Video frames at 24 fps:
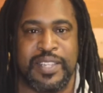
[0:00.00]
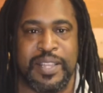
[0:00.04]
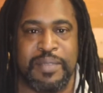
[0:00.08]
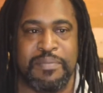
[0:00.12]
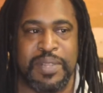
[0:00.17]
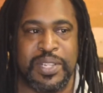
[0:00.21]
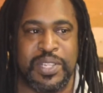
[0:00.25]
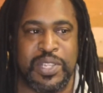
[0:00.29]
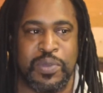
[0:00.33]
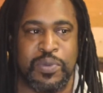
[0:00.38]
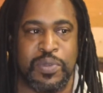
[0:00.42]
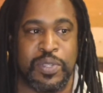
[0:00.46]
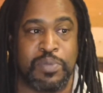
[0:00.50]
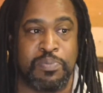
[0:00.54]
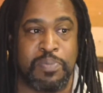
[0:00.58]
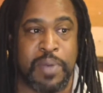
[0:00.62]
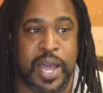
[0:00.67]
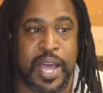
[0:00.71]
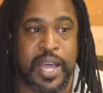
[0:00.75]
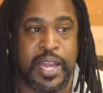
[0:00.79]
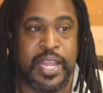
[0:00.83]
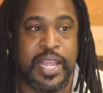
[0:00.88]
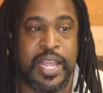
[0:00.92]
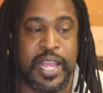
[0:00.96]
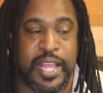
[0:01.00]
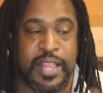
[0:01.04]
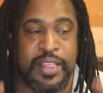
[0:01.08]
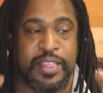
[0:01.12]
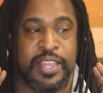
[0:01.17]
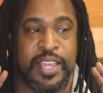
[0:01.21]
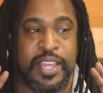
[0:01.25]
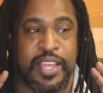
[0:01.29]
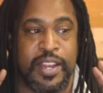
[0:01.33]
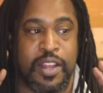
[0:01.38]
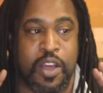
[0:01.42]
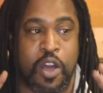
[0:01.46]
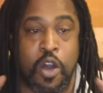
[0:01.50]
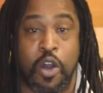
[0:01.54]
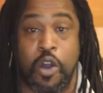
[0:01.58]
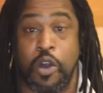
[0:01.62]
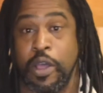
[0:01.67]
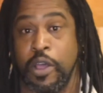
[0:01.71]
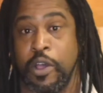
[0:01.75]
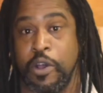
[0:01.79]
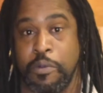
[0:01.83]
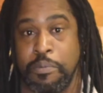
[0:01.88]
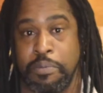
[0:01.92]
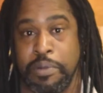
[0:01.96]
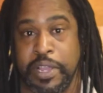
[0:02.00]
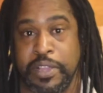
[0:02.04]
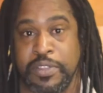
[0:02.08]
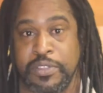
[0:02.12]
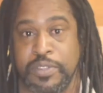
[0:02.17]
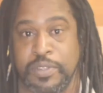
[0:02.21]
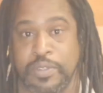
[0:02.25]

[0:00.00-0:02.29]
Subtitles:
them into his body, and then all hell breaks